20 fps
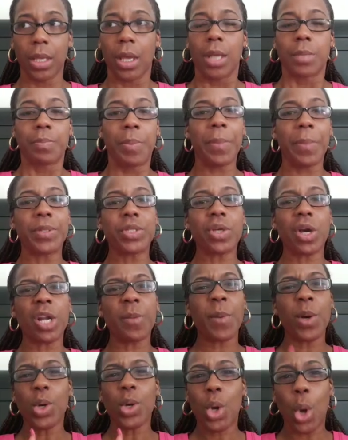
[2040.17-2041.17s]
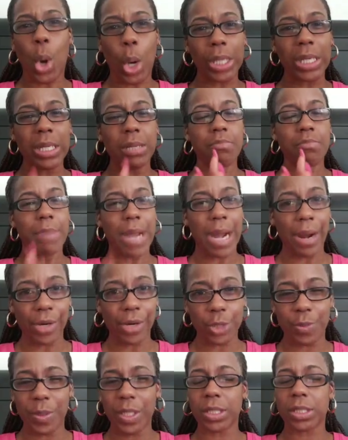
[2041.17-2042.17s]
People talking about godly
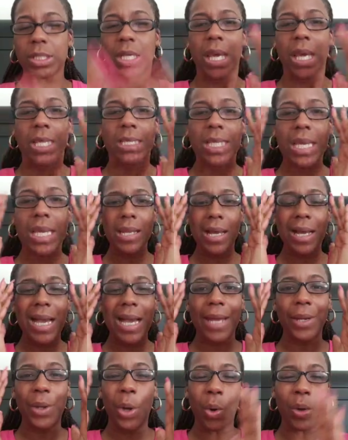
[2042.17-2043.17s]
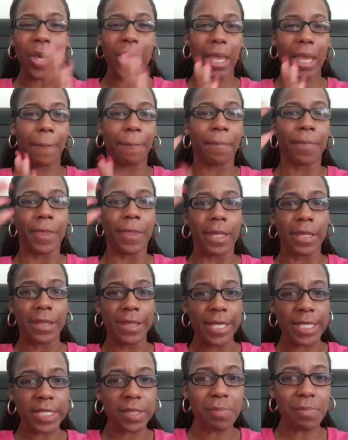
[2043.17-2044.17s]
marriage because they at okay,
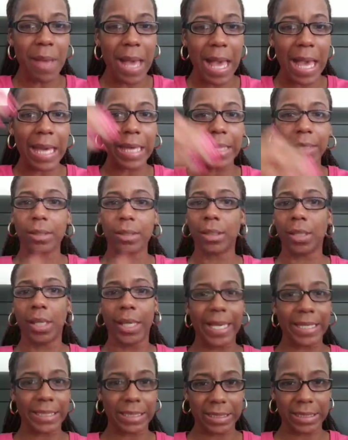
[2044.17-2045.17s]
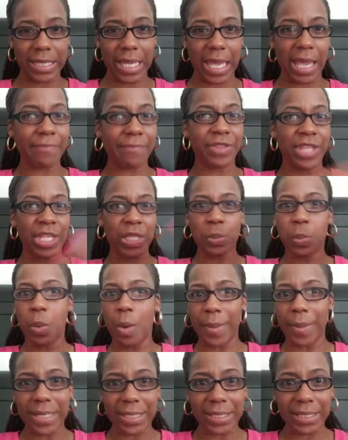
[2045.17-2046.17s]
this man is saved, this
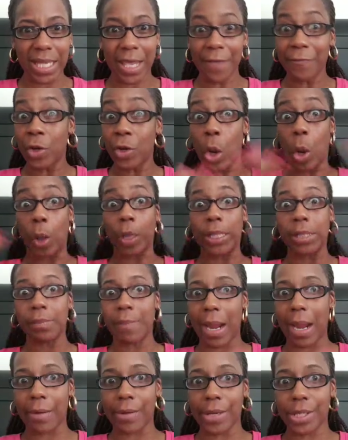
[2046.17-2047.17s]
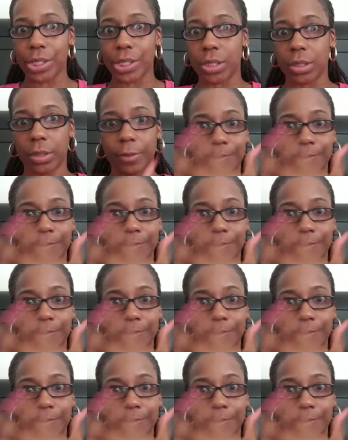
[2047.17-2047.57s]
woman is saved, godly marriage.